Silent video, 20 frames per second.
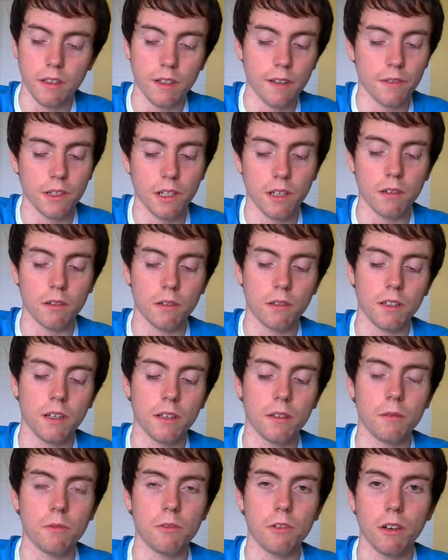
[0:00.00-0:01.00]
never know, could
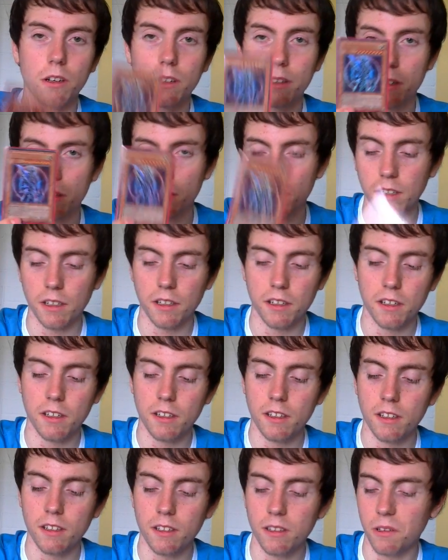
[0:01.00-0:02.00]
end up drawing this guy,
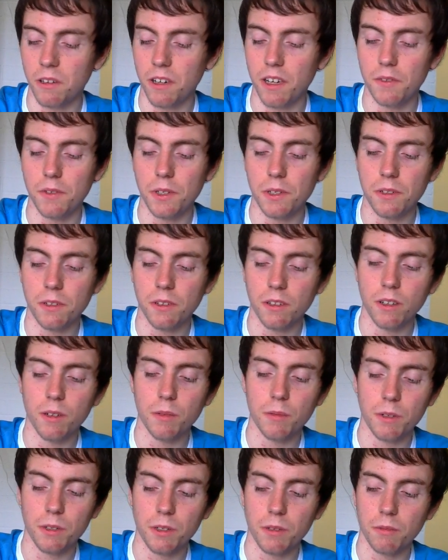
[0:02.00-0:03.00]
or Heavy
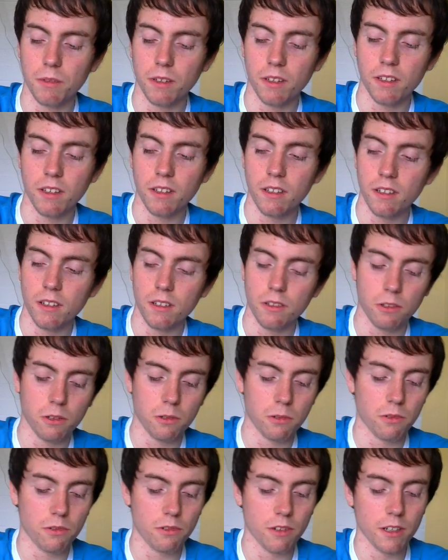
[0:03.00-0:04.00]
Storm or something,
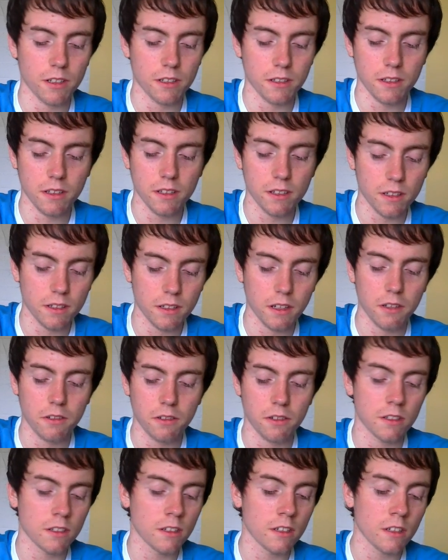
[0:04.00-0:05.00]
Judgment Dragon,
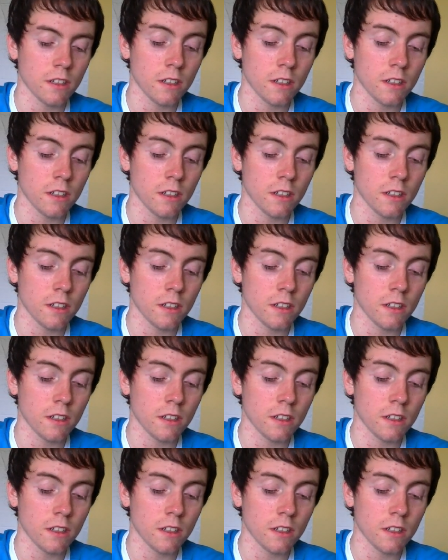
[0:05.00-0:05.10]
etc.